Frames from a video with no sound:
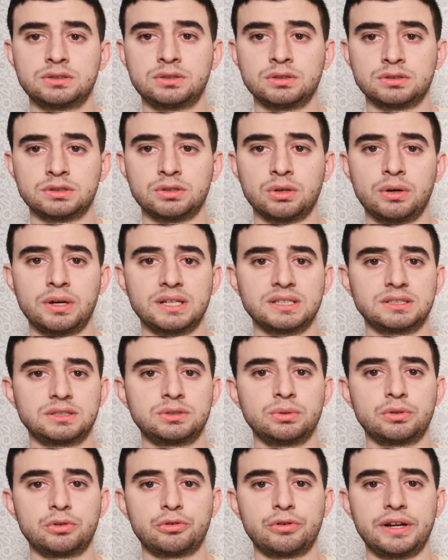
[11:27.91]
so as
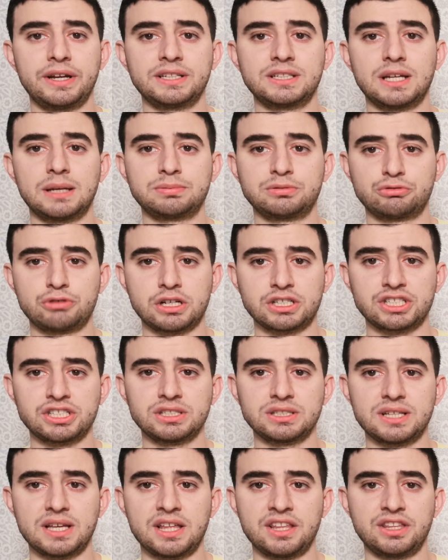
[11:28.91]
to create
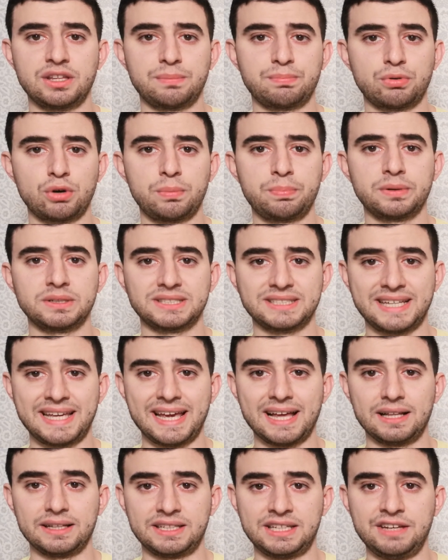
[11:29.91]
abstractions at the proper
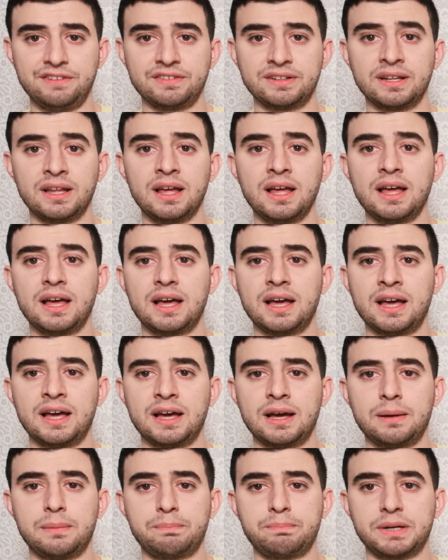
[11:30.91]
scale given
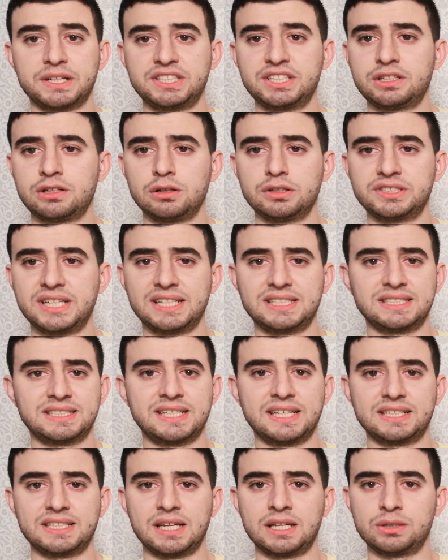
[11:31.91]
a particular
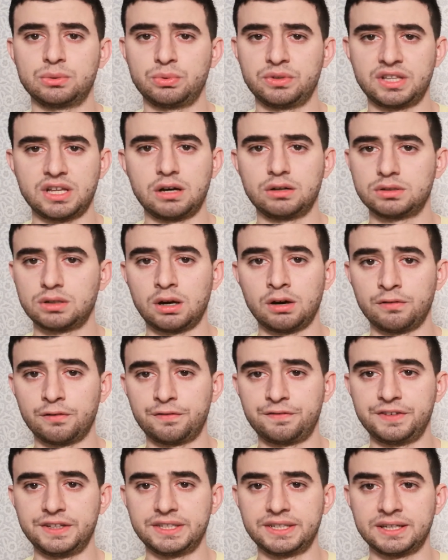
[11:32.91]
dataset and without
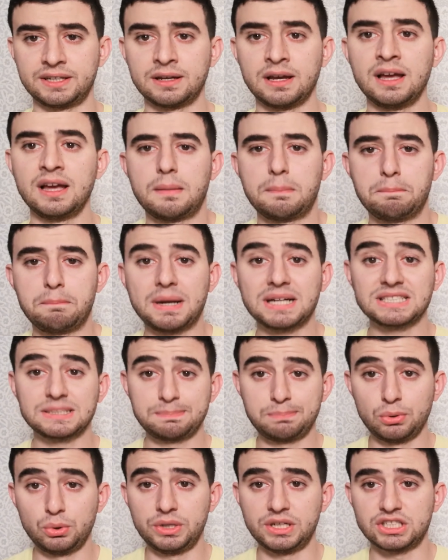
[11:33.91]
overfitting. Max
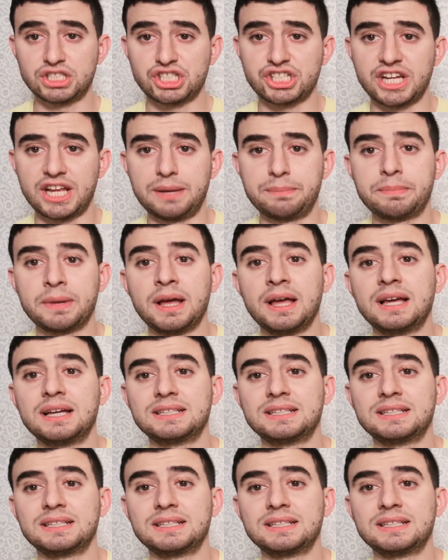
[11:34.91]
pooling shape.